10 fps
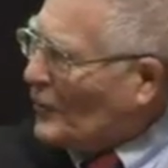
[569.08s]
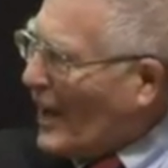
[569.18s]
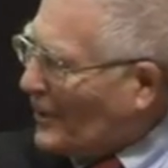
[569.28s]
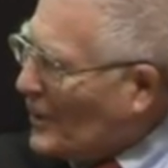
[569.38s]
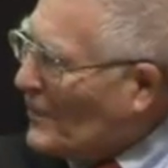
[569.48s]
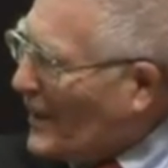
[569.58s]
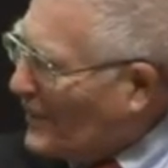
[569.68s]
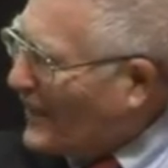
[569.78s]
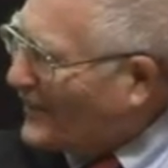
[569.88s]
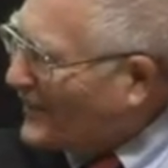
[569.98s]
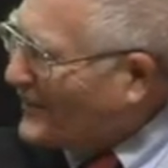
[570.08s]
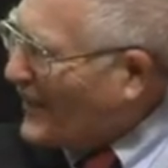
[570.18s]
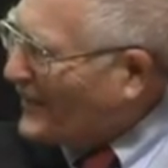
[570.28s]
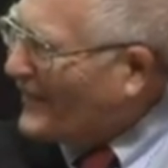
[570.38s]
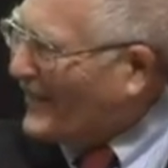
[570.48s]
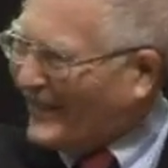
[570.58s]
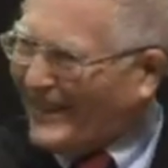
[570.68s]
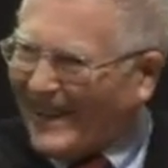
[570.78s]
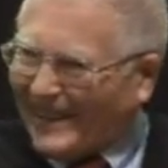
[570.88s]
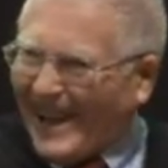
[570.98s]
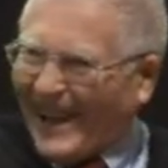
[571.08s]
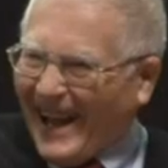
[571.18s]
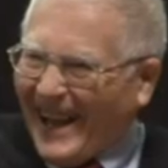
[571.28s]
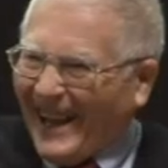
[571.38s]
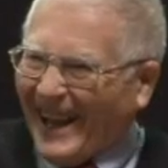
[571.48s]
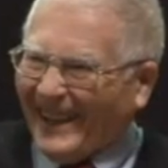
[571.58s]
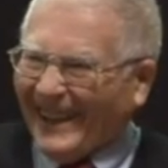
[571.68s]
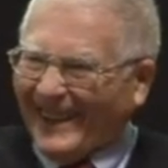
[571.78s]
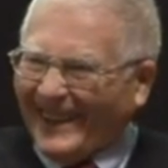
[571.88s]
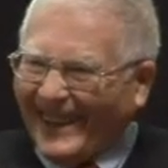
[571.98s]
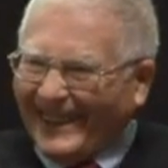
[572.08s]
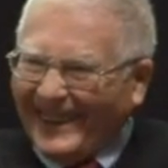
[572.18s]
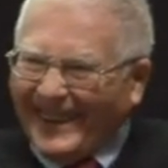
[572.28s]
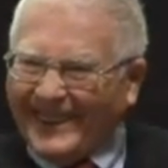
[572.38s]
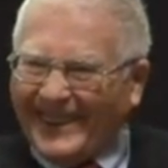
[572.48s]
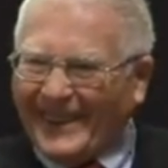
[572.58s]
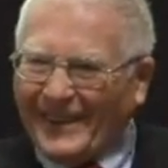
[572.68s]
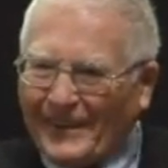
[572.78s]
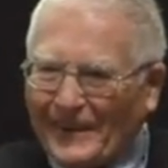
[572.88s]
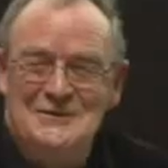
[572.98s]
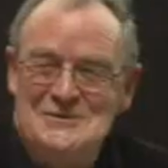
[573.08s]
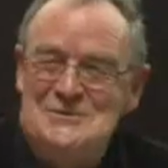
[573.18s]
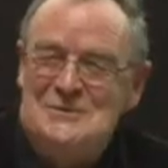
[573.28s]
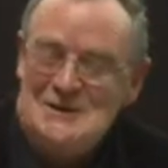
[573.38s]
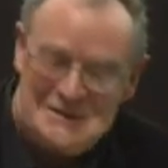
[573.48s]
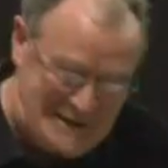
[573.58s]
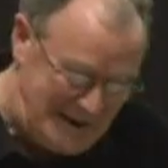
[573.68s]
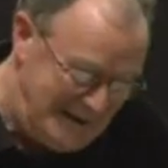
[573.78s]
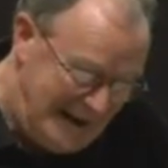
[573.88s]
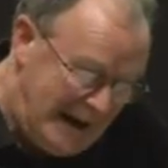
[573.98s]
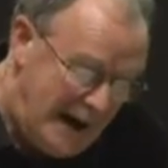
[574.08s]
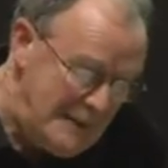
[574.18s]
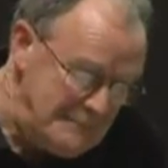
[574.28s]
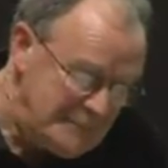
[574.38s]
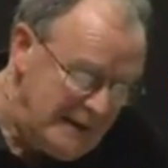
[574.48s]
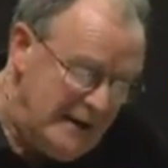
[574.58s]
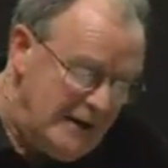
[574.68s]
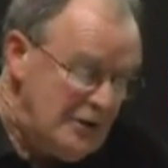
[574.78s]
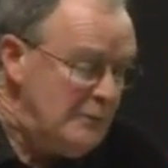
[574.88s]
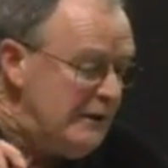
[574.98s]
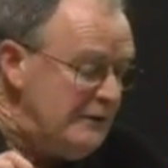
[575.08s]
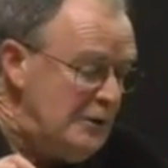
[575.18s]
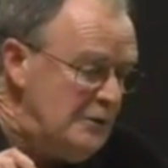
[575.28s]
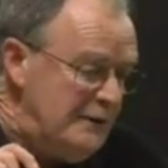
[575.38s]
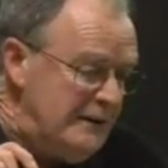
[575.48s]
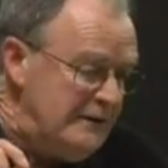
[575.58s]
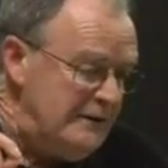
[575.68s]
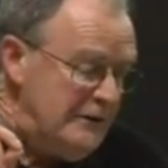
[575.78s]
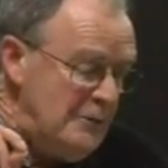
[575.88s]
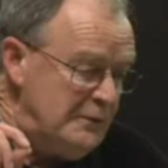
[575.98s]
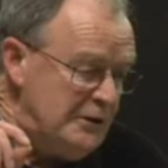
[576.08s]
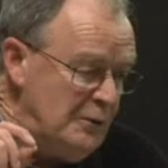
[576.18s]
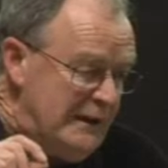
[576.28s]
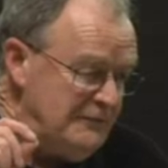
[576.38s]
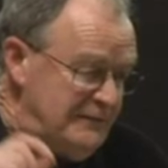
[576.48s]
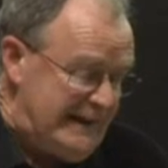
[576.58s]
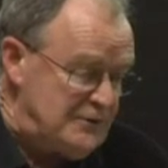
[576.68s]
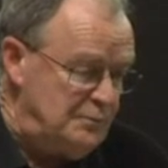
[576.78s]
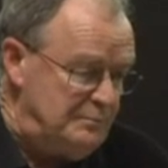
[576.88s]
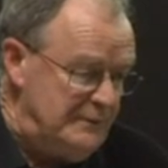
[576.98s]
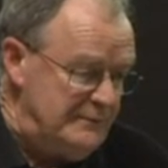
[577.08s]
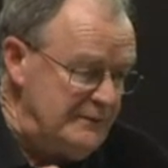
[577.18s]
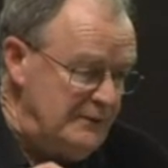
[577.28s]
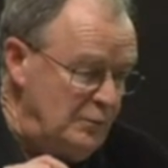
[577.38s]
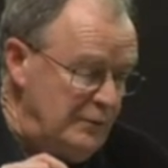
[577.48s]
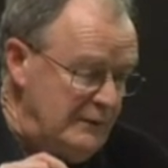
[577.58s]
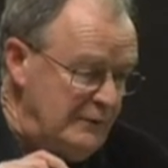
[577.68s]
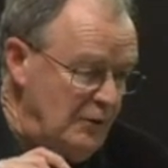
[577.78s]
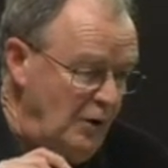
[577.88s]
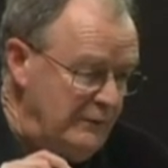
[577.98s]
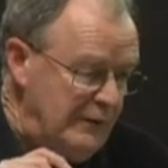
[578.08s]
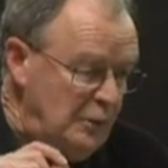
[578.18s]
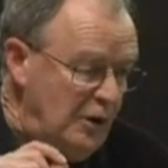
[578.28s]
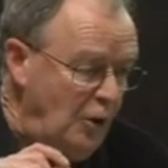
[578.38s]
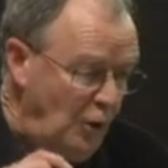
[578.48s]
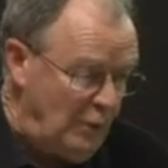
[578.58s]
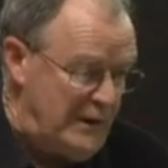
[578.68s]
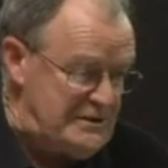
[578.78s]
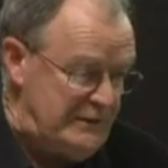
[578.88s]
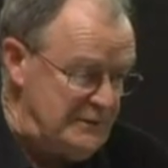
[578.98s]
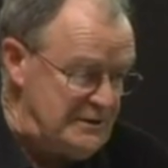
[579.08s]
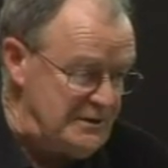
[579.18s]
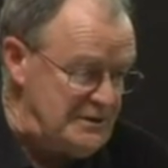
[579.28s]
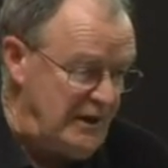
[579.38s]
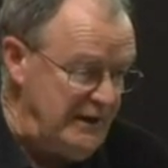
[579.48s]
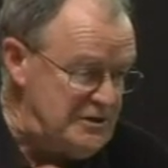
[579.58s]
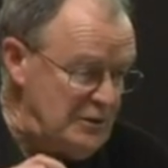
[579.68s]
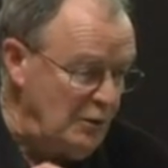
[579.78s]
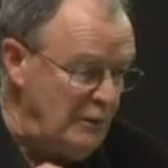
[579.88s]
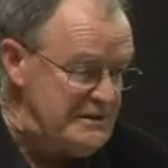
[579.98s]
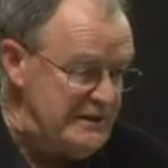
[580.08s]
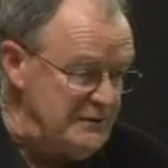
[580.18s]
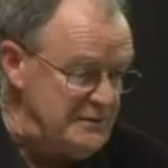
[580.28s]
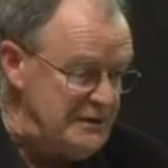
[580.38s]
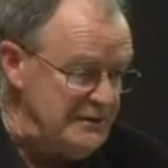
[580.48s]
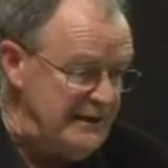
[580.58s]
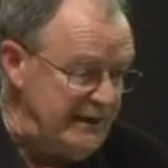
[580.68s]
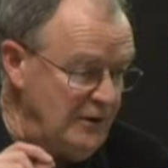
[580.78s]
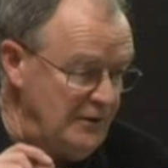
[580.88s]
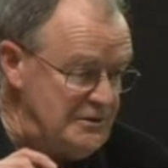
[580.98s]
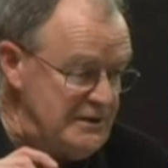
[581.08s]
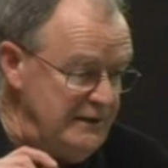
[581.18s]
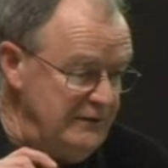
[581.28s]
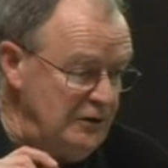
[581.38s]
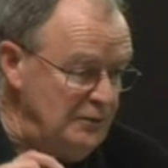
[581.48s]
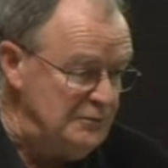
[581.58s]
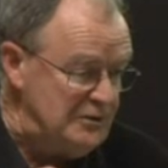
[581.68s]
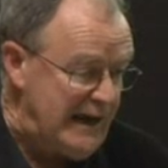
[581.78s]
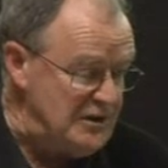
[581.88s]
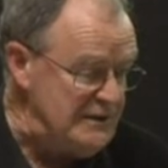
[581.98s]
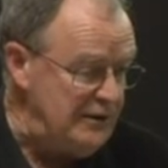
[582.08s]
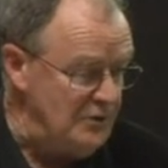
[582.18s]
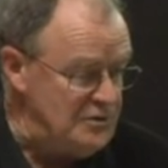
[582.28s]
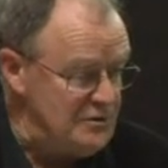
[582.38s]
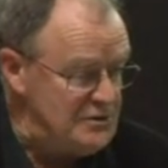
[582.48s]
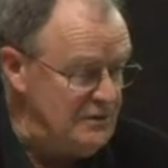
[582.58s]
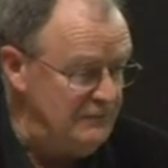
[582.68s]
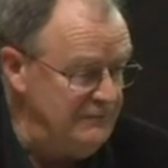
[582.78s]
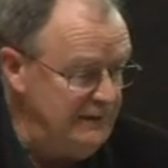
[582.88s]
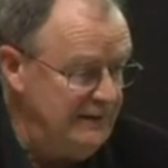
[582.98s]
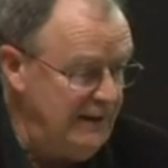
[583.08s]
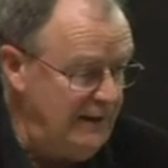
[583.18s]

I'll try to do my best. Yes, throw a grenade into this audience now. You in fact, were always interested in science. You were always interested in technology. You actually got yourself